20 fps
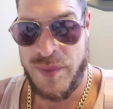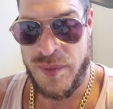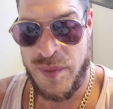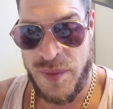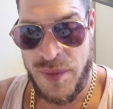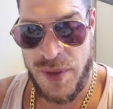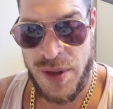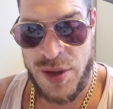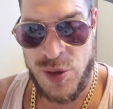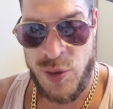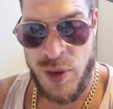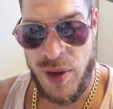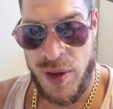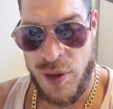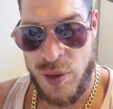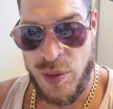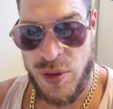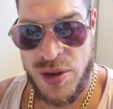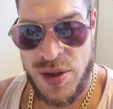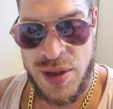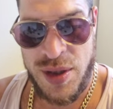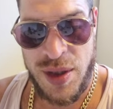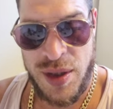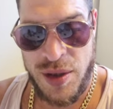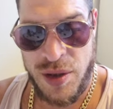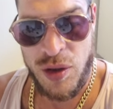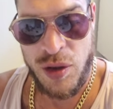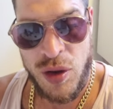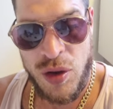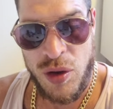that's why you must
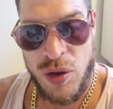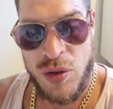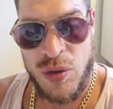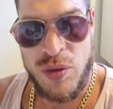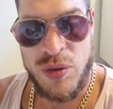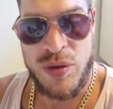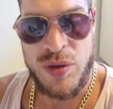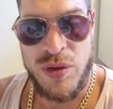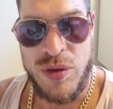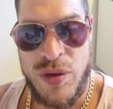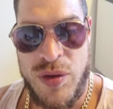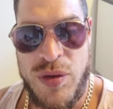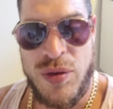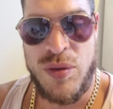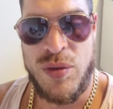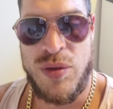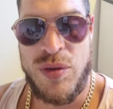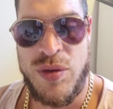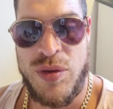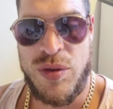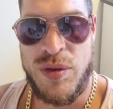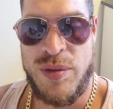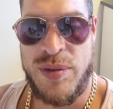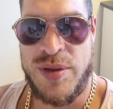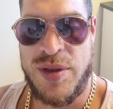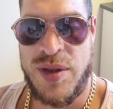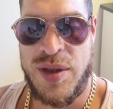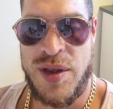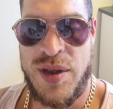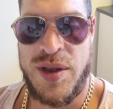let go you know you know what i'm
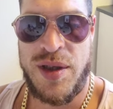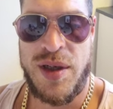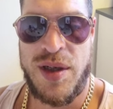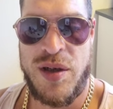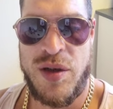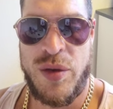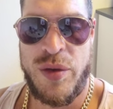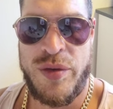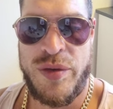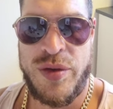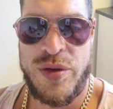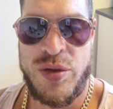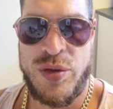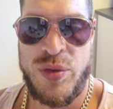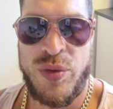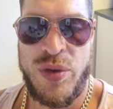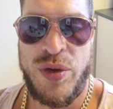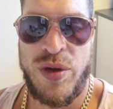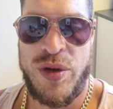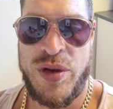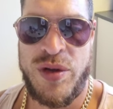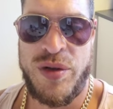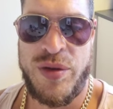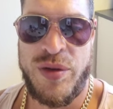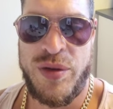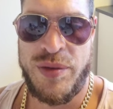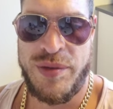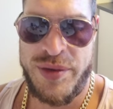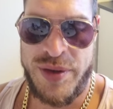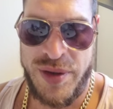saying let go of this world you know
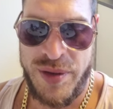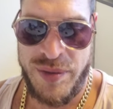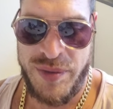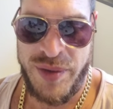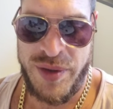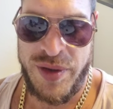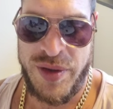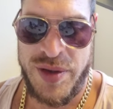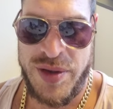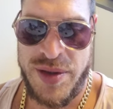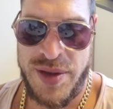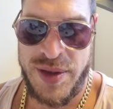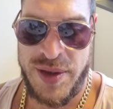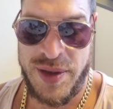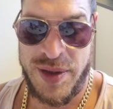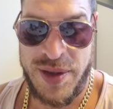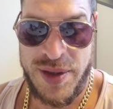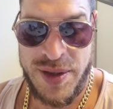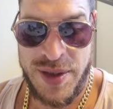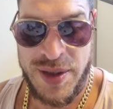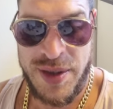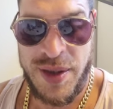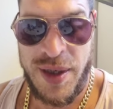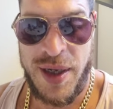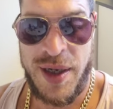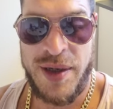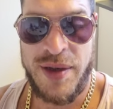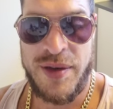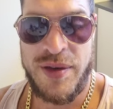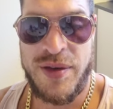what i'm saying because it is a
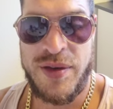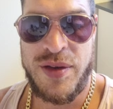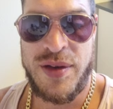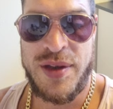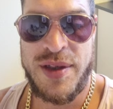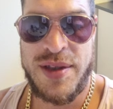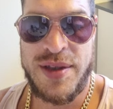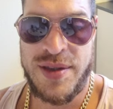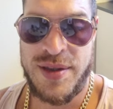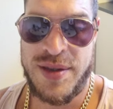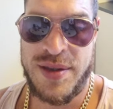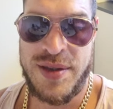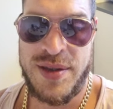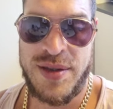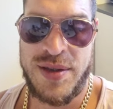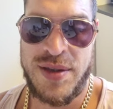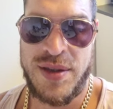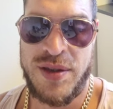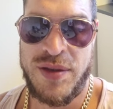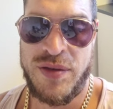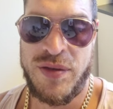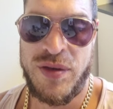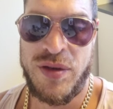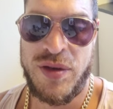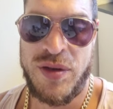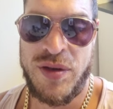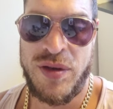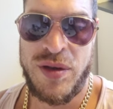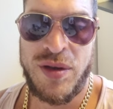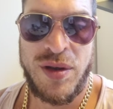liar it is a
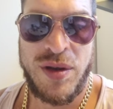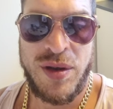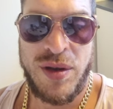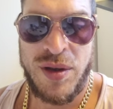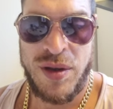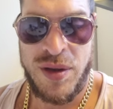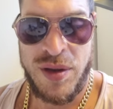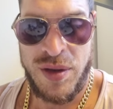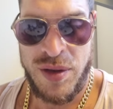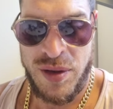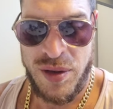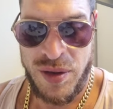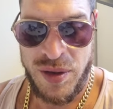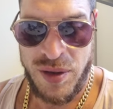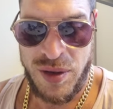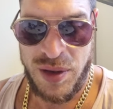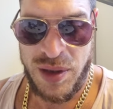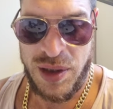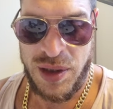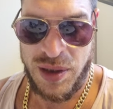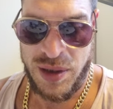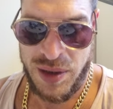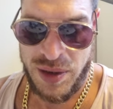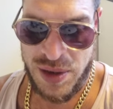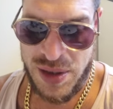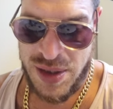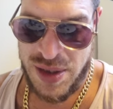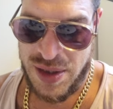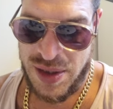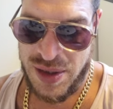deceiver
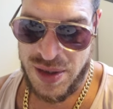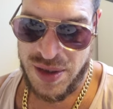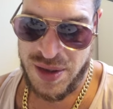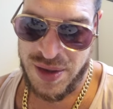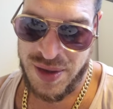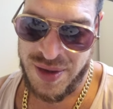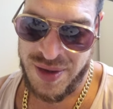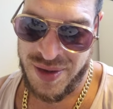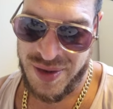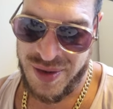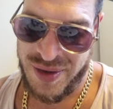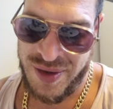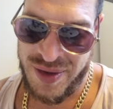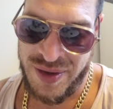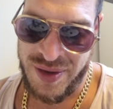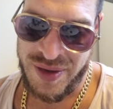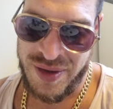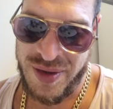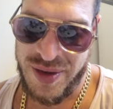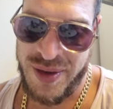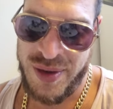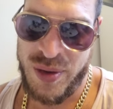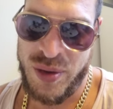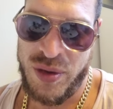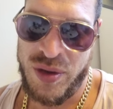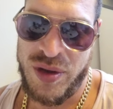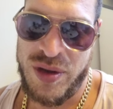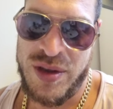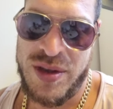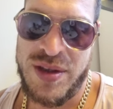and this is the thing you're
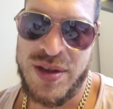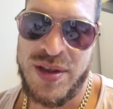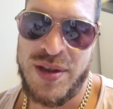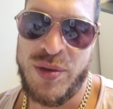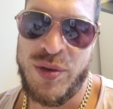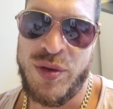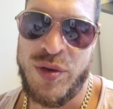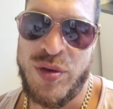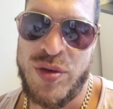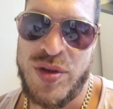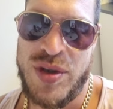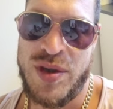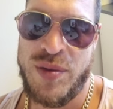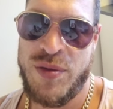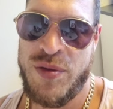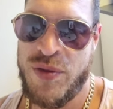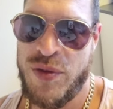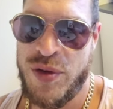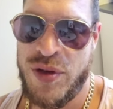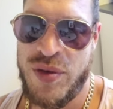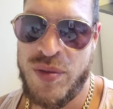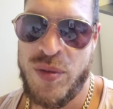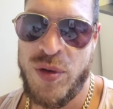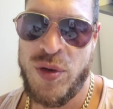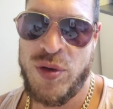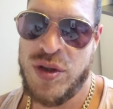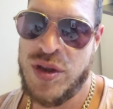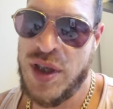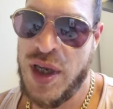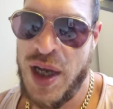going to see when you stand before the
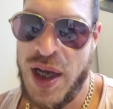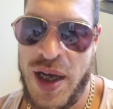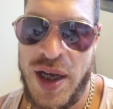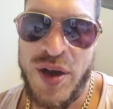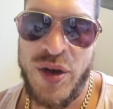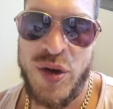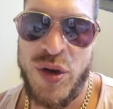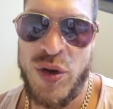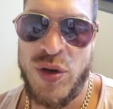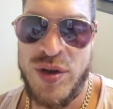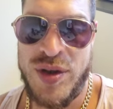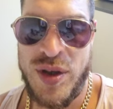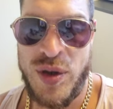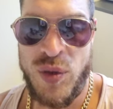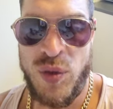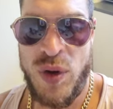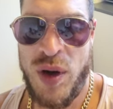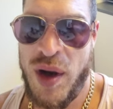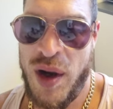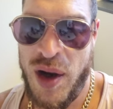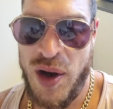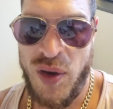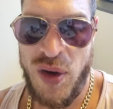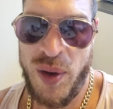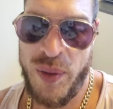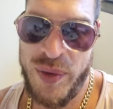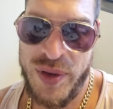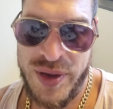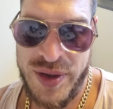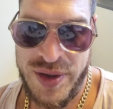Most High. You know, it's like, wow, I've
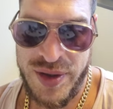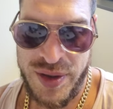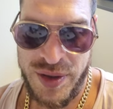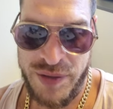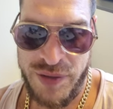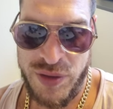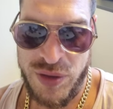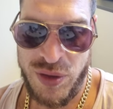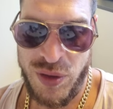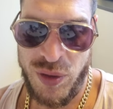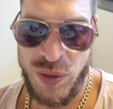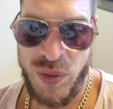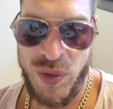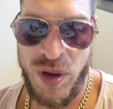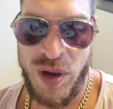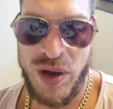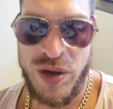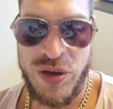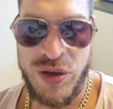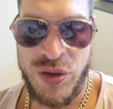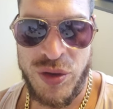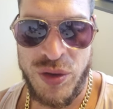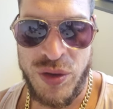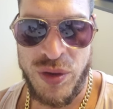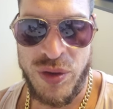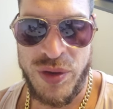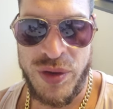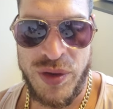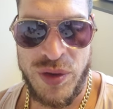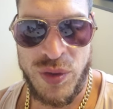been deceived so much. You
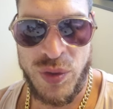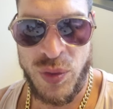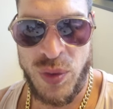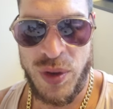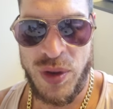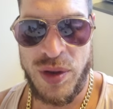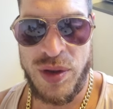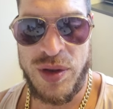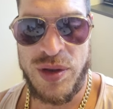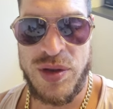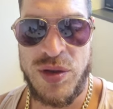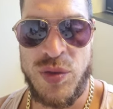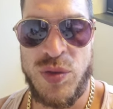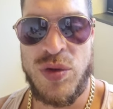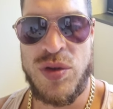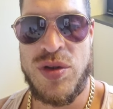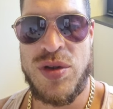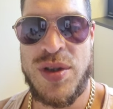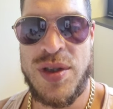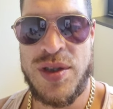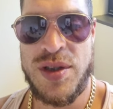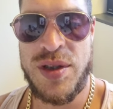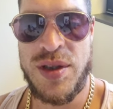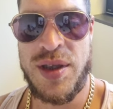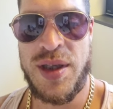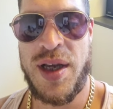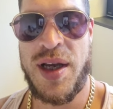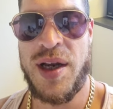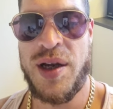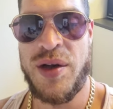know, this world, this world is such a
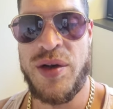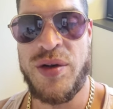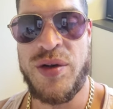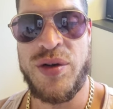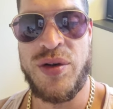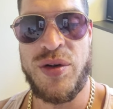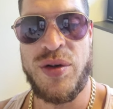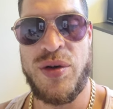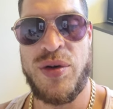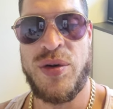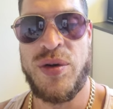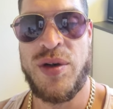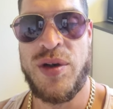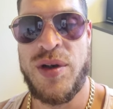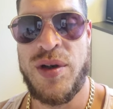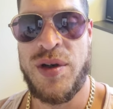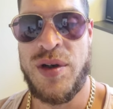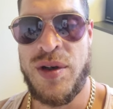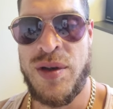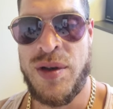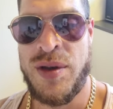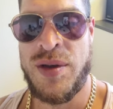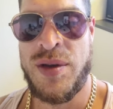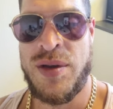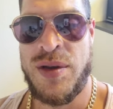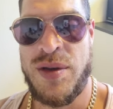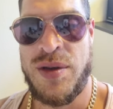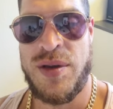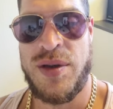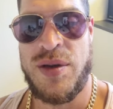liar, you know.
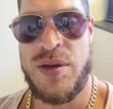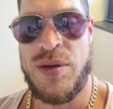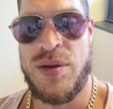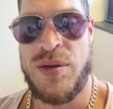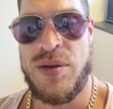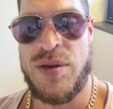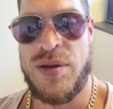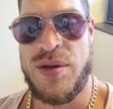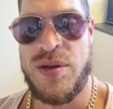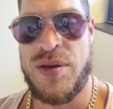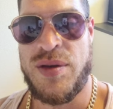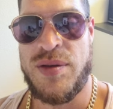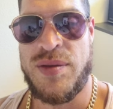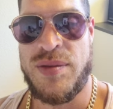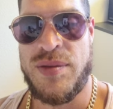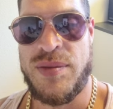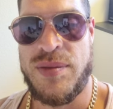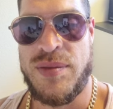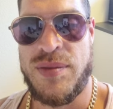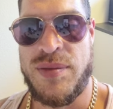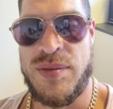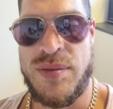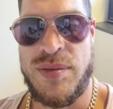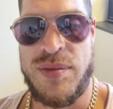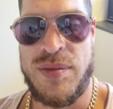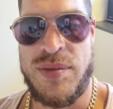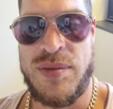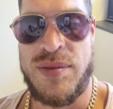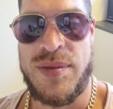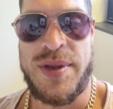And
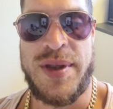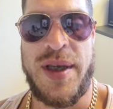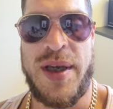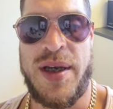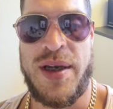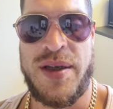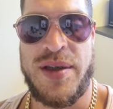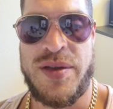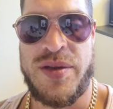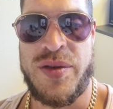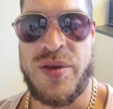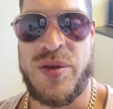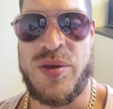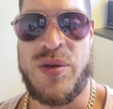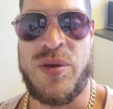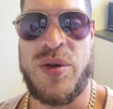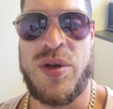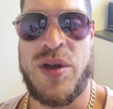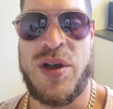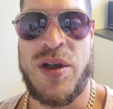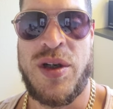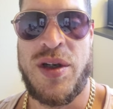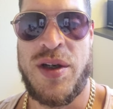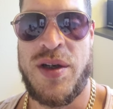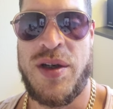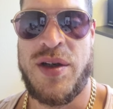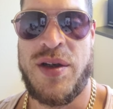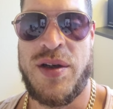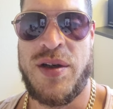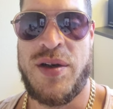yeah, so
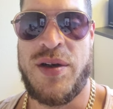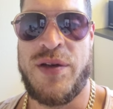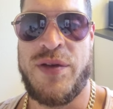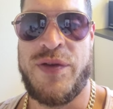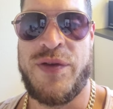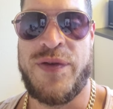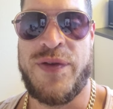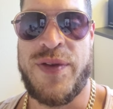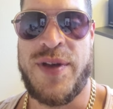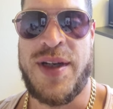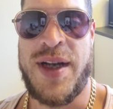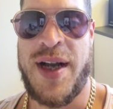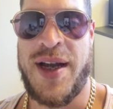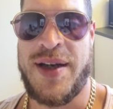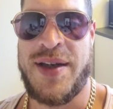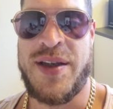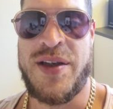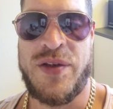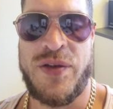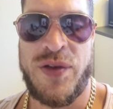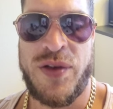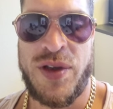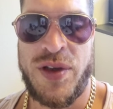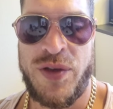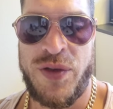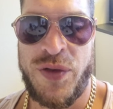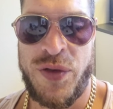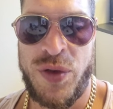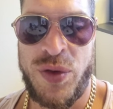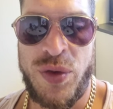if God can
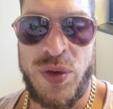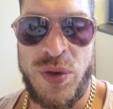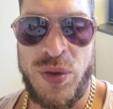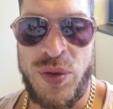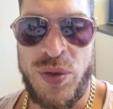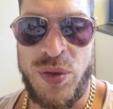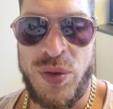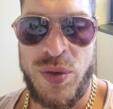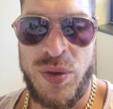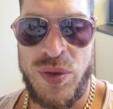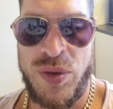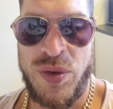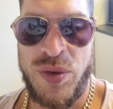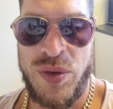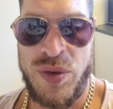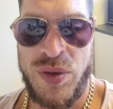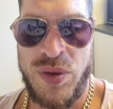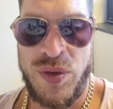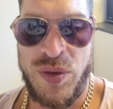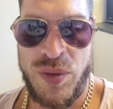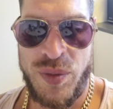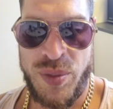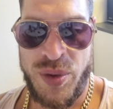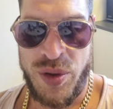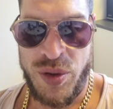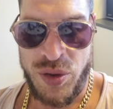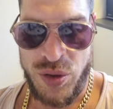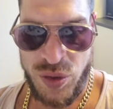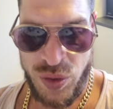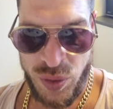forgive you
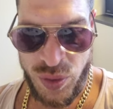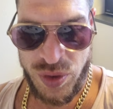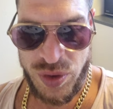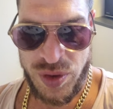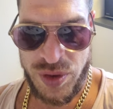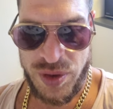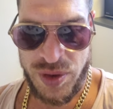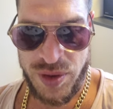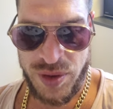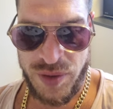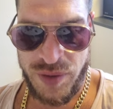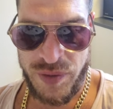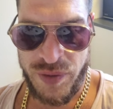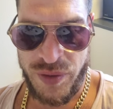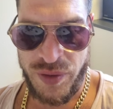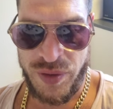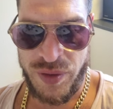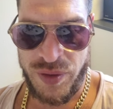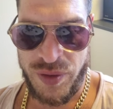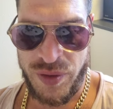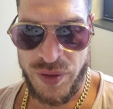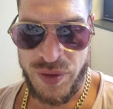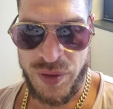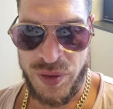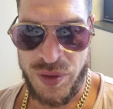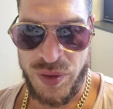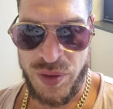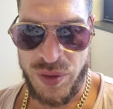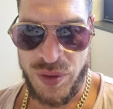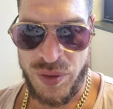because you was, for, you
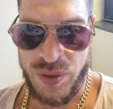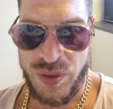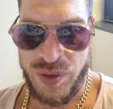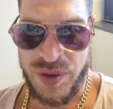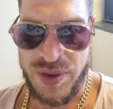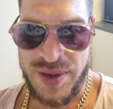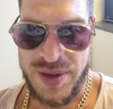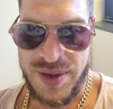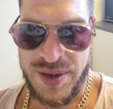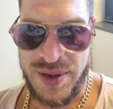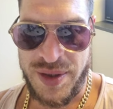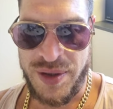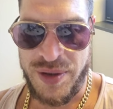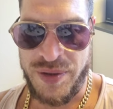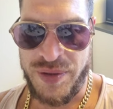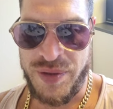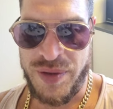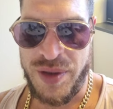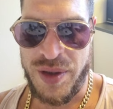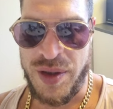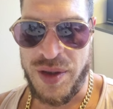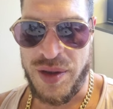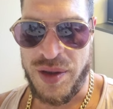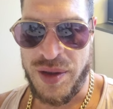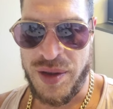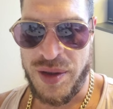know, deceived and